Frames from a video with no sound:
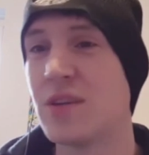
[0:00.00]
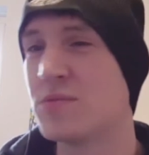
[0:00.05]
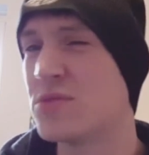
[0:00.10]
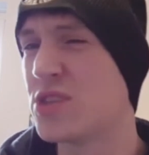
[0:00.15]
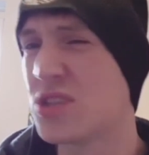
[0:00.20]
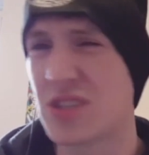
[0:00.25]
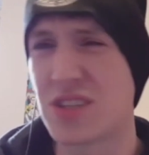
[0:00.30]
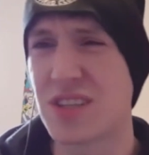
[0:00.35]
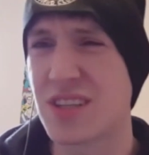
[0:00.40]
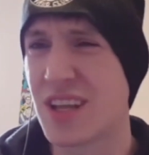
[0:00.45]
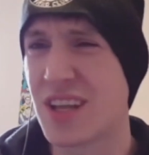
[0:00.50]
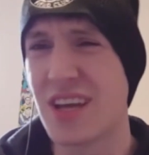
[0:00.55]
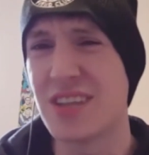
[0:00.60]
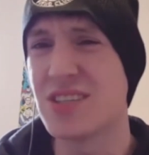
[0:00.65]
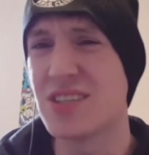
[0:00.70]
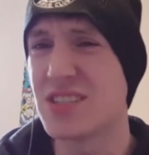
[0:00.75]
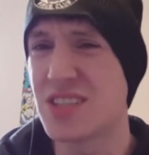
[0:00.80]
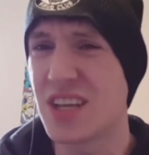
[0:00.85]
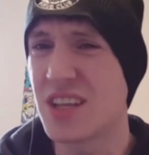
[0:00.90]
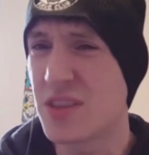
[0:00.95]
Just as you
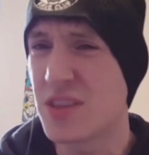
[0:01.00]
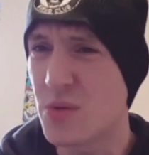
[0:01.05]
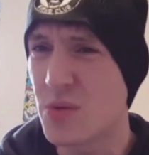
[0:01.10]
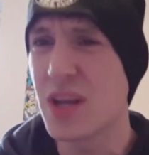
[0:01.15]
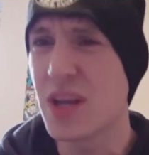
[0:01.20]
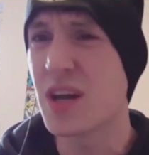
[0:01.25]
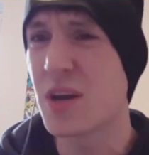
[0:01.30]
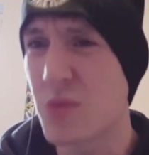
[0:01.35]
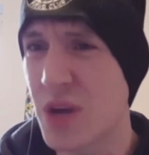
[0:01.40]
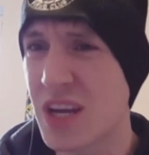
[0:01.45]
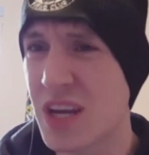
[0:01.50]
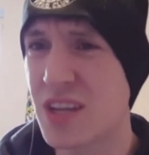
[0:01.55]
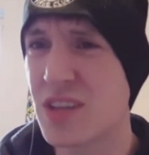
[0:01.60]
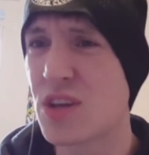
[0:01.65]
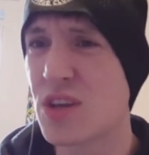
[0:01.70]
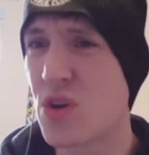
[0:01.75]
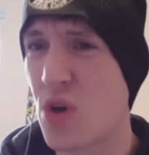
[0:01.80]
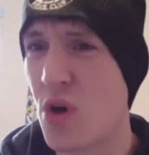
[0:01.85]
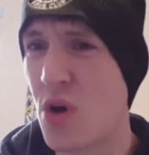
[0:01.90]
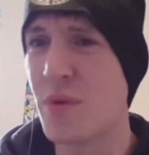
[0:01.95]
say, the way it went in the
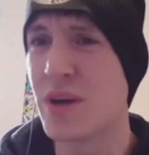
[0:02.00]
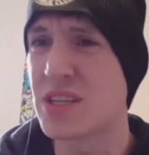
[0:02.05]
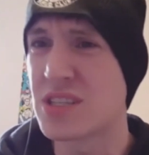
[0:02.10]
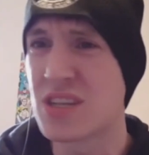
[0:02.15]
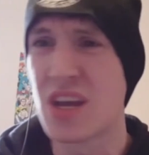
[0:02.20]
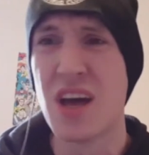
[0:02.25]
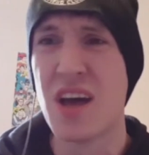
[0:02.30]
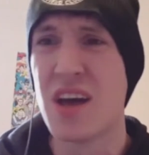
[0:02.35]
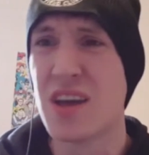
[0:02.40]
comics,